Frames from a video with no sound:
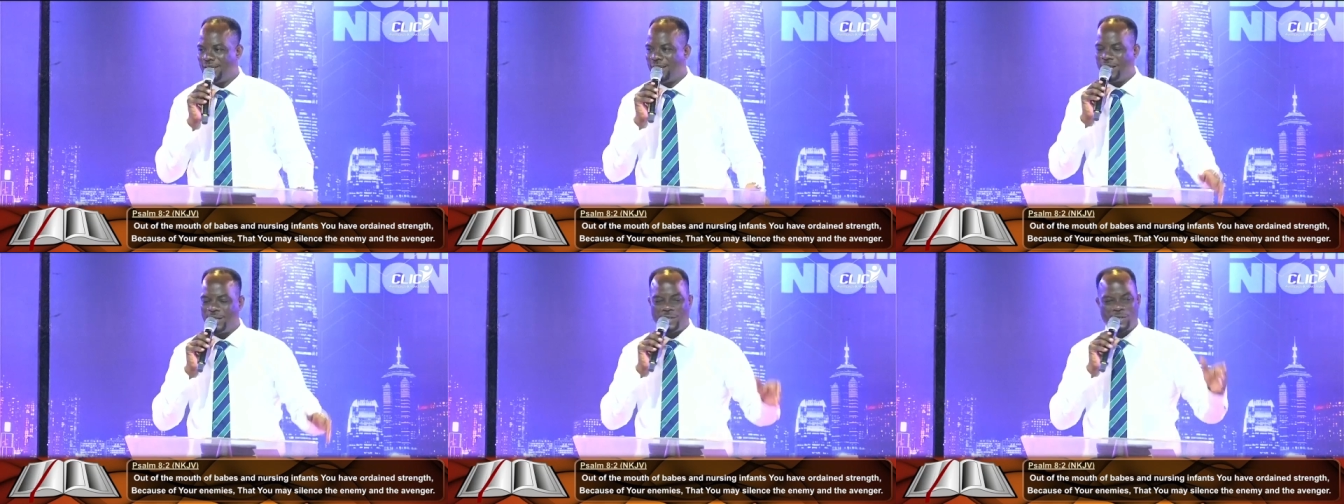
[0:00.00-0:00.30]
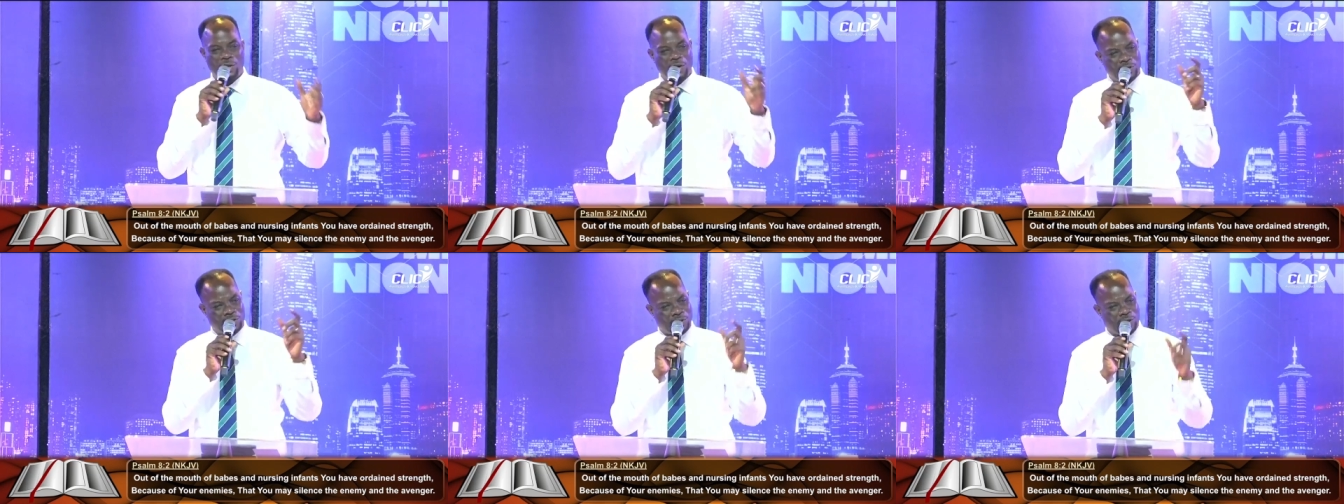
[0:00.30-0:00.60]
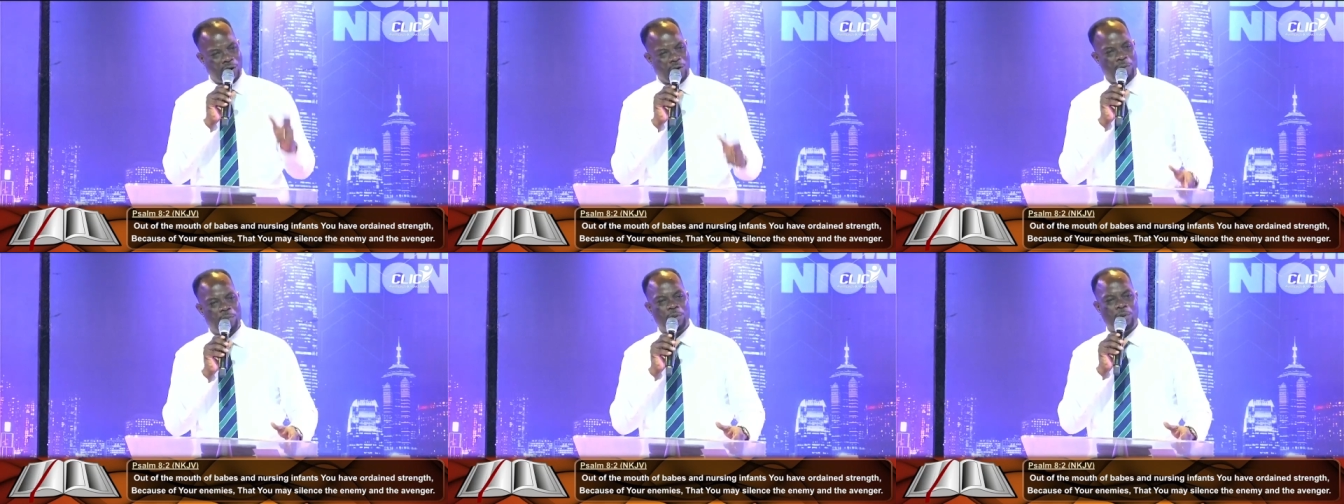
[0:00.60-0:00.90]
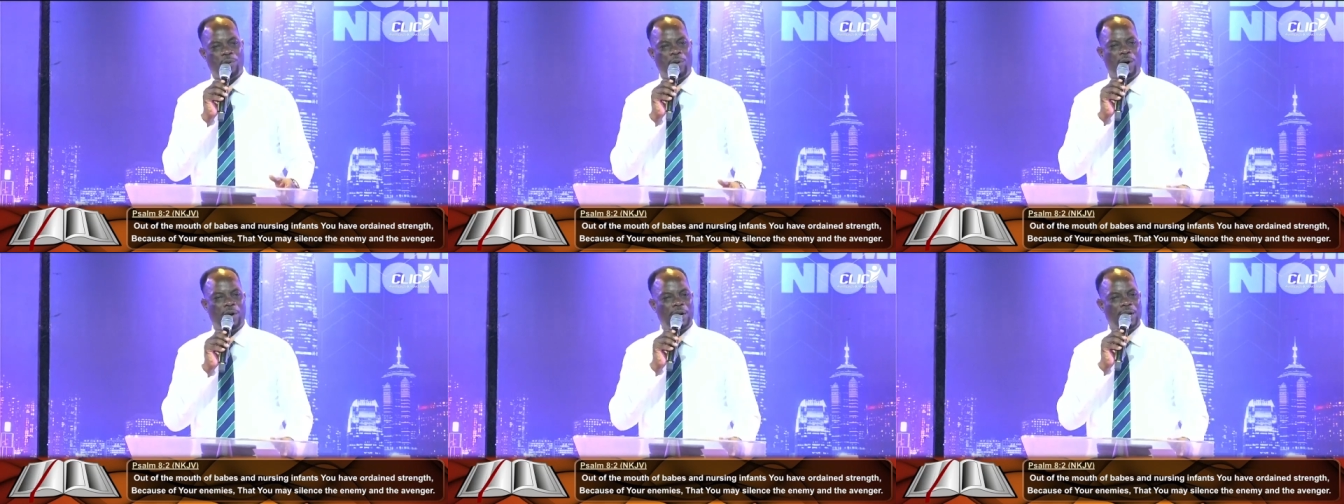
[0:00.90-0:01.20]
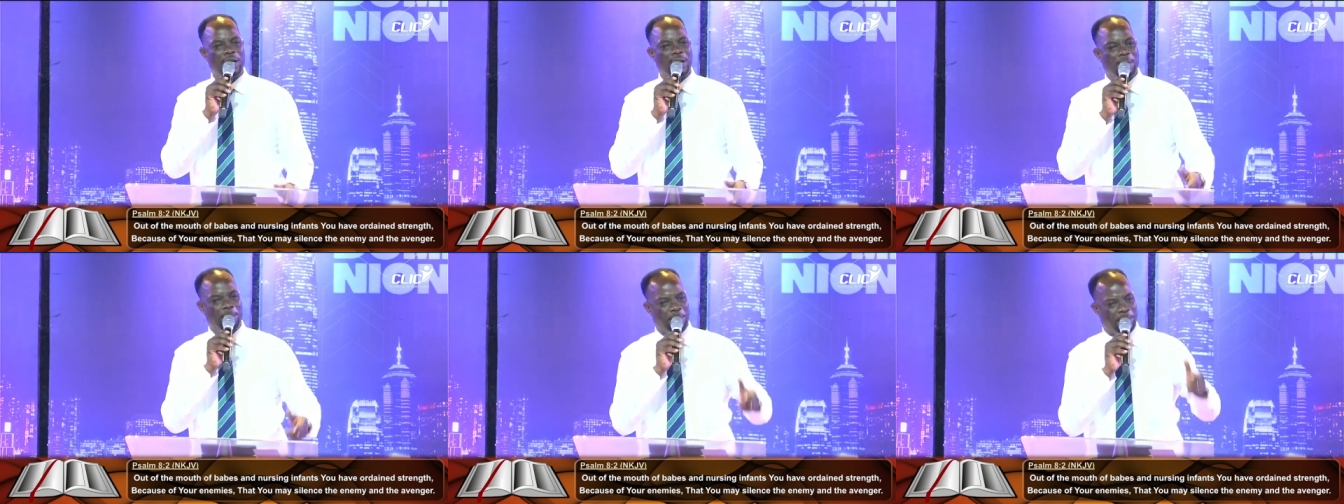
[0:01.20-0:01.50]
doctor will be worried,
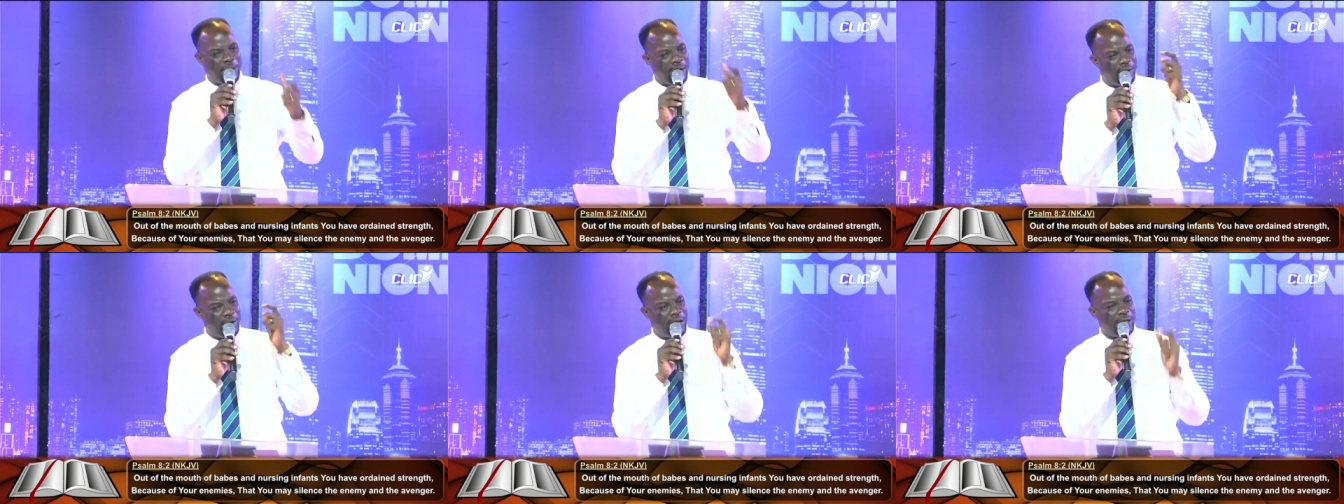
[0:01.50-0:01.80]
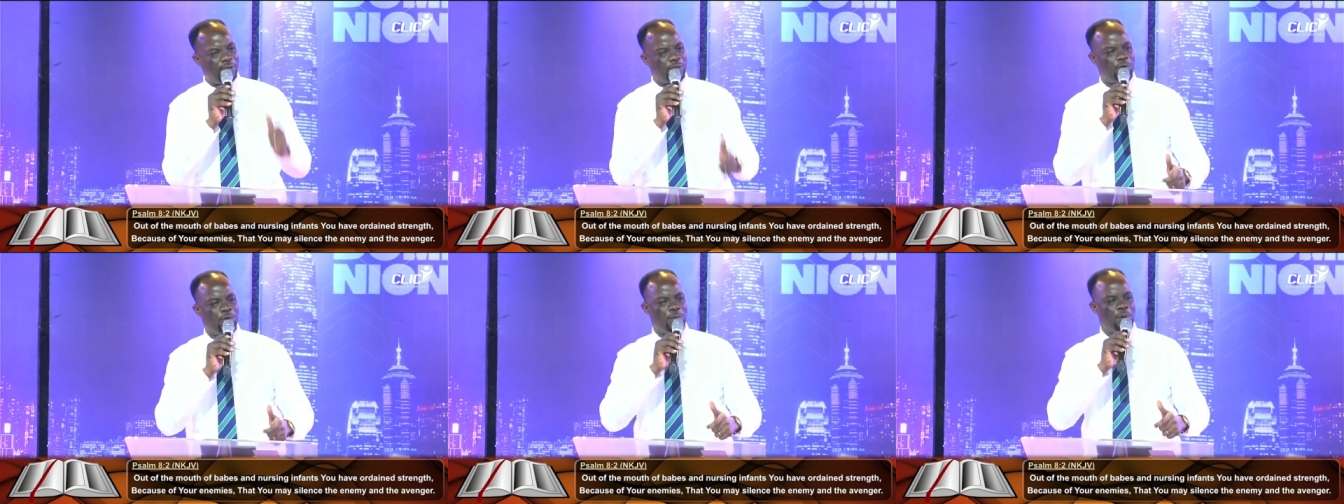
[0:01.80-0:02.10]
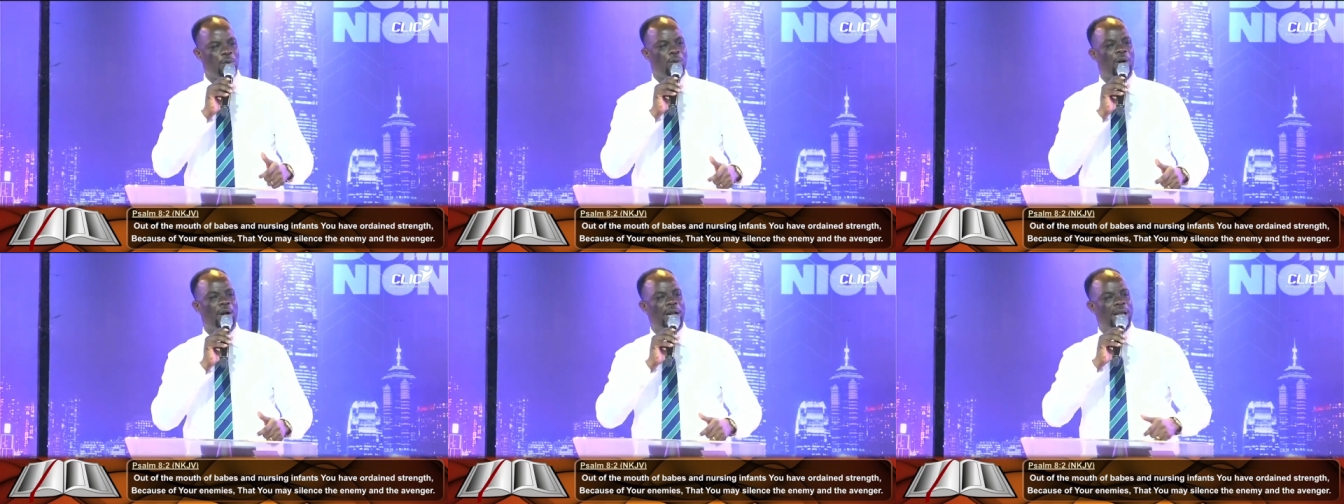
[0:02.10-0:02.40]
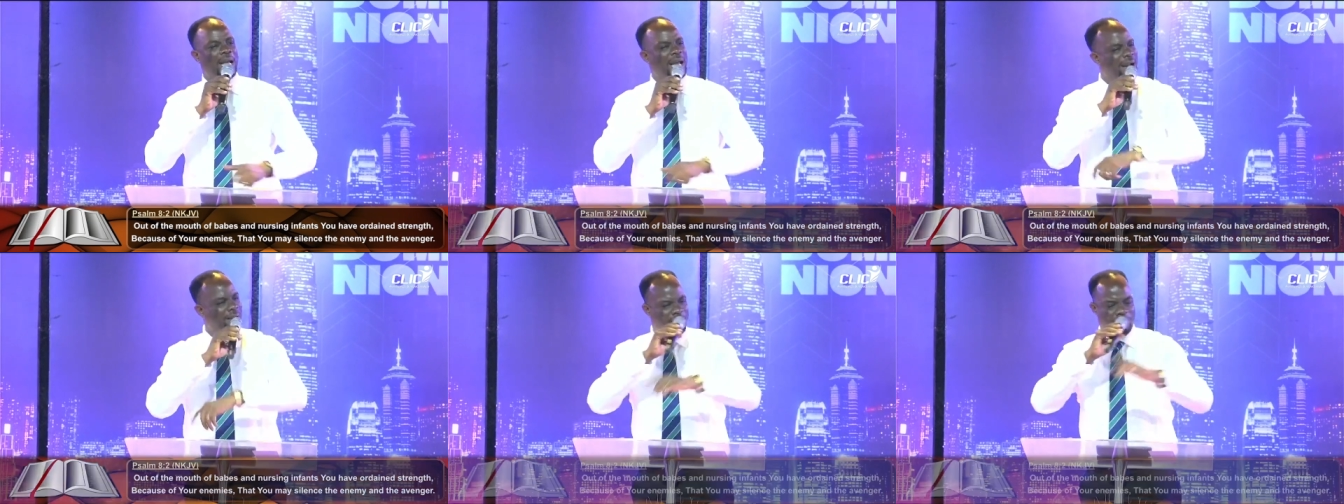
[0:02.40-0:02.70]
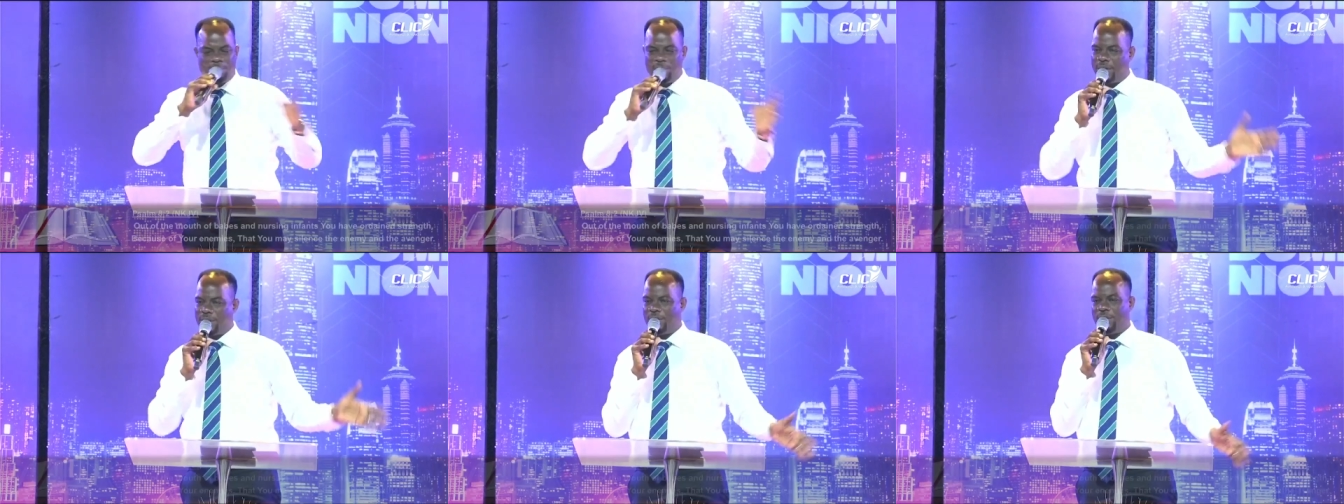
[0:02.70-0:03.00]
the parents will be worried,
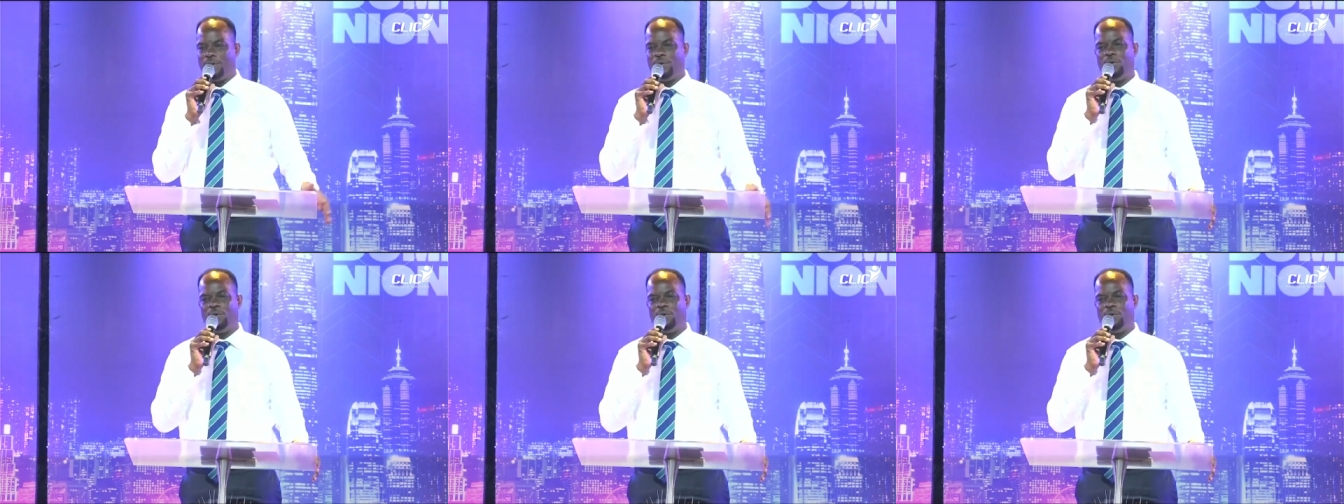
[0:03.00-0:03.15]
everybody will be